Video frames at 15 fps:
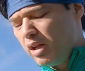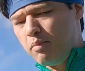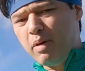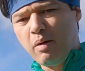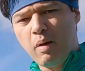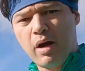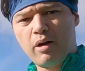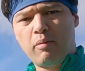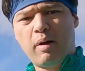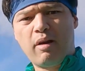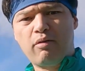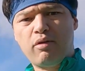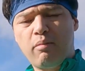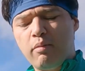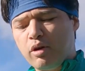the BYK
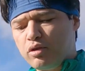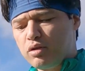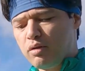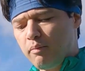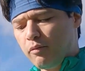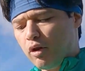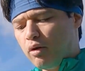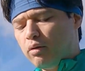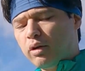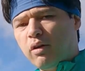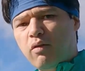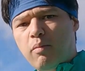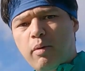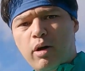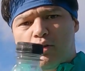Marathon because they don't
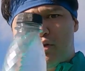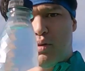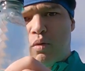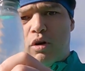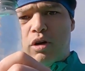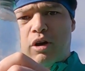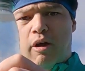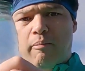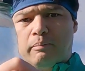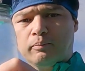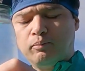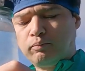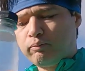give you bottles of water.